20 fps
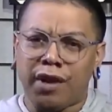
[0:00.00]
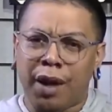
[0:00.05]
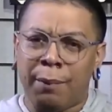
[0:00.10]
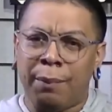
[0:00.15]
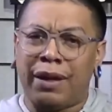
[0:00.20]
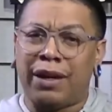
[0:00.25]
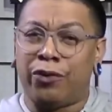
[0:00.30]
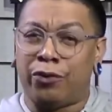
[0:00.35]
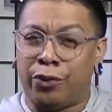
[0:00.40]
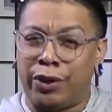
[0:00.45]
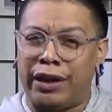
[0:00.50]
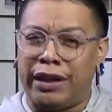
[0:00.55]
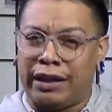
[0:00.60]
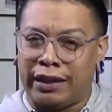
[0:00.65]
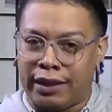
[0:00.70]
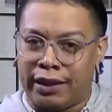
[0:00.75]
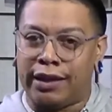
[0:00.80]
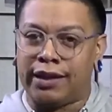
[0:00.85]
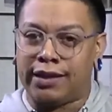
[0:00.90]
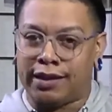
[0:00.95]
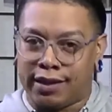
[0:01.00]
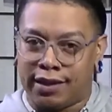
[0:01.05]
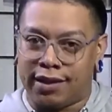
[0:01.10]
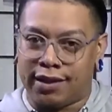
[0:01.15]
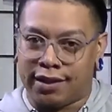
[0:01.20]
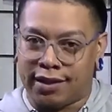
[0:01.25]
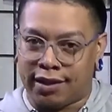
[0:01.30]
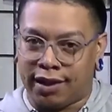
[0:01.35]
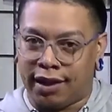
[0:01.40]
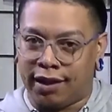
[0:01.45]
but it really clings to the
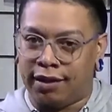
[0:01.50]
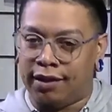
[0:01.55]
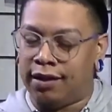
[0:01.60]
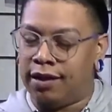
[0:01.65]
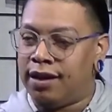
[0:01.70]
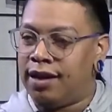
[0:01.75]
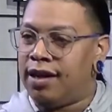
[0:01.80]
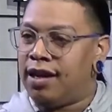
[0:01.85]
skin.